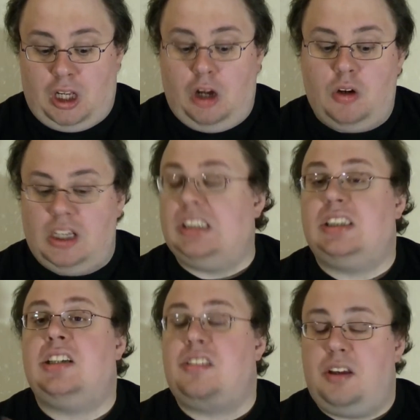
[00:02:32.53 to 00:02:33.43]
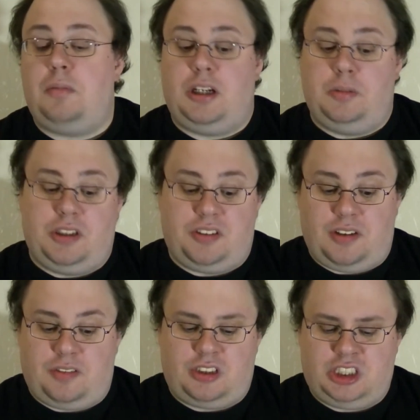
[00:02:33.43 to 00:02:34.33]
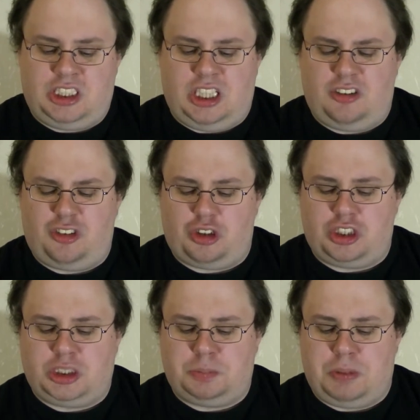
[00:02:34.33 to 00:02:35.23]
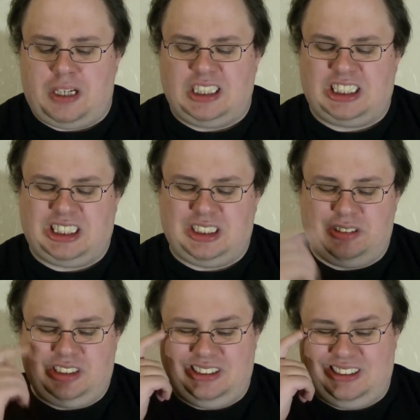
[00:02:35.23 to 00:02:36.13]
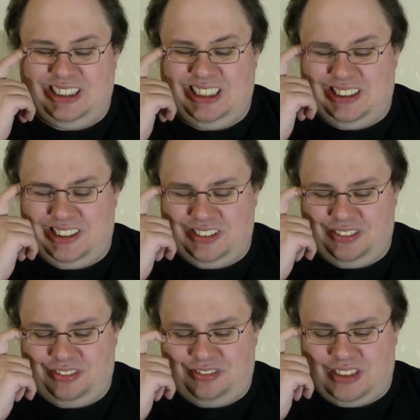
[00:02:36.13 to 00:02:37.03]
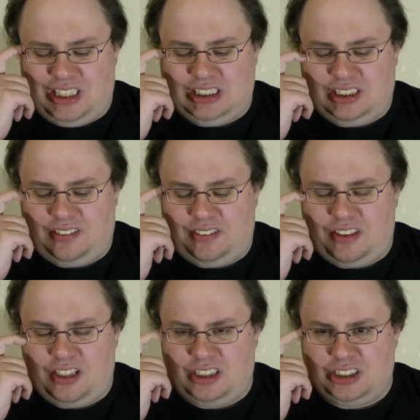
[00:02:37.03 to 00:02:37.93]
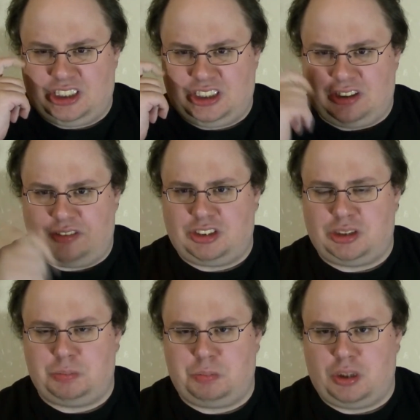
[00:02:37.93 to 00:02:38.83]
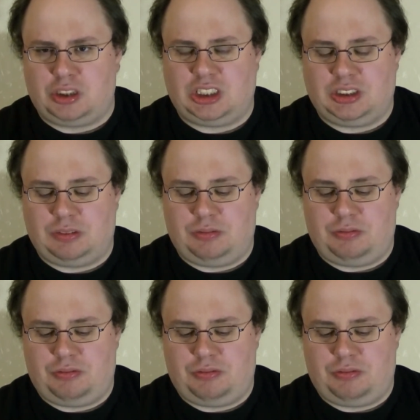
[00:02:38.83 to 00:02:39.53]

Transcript: Oh, and some enemies have shells or spikes, so you need to find their soft spots